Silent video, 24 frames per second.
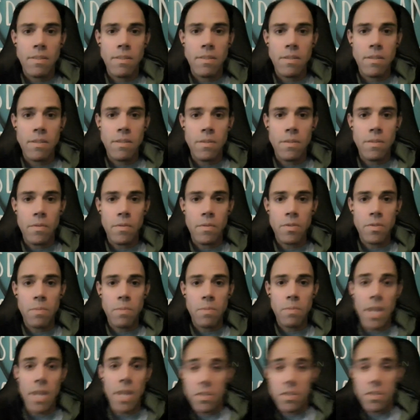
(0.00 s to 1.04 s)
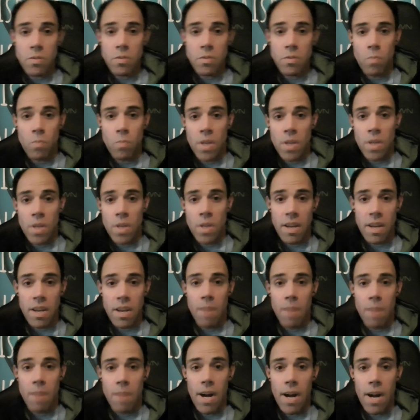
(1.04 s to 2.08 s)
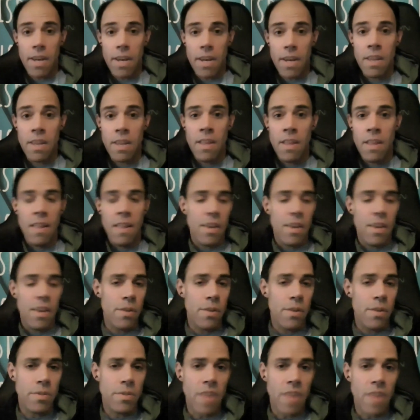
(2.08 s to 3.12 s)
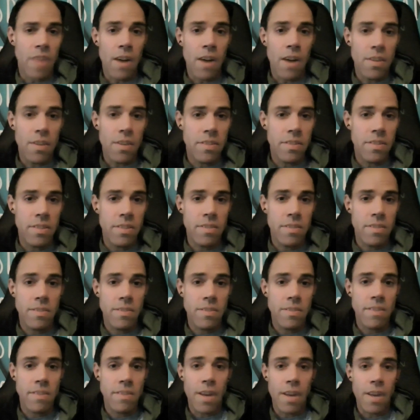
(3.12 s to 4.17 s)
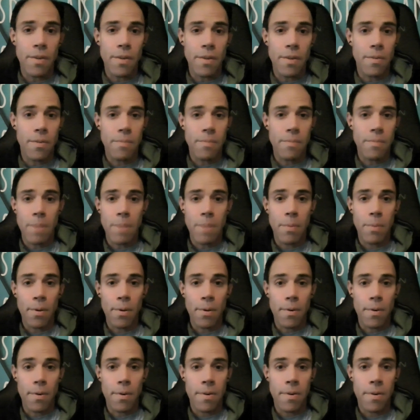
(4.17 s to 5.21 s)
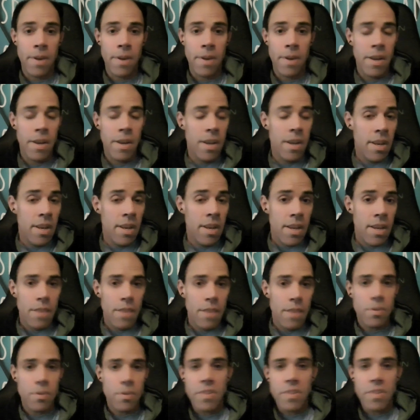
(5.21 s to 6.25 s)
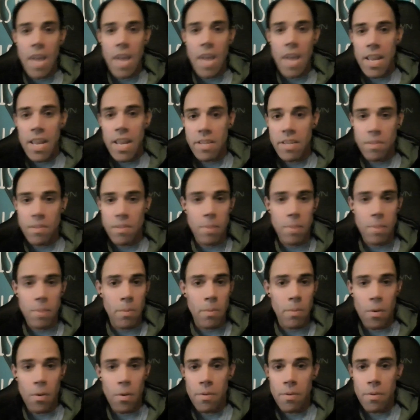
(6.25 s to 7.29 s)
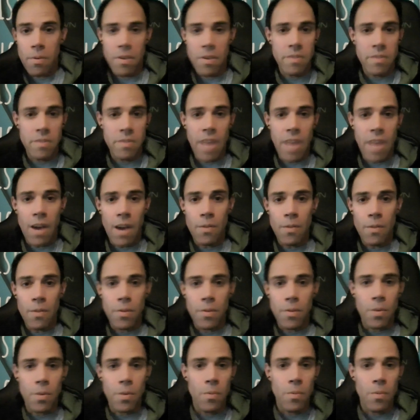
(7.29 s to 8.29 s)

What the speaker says: this week I just wanted to come on. It's the holiday season. I know people are either ecstatic, some people are down.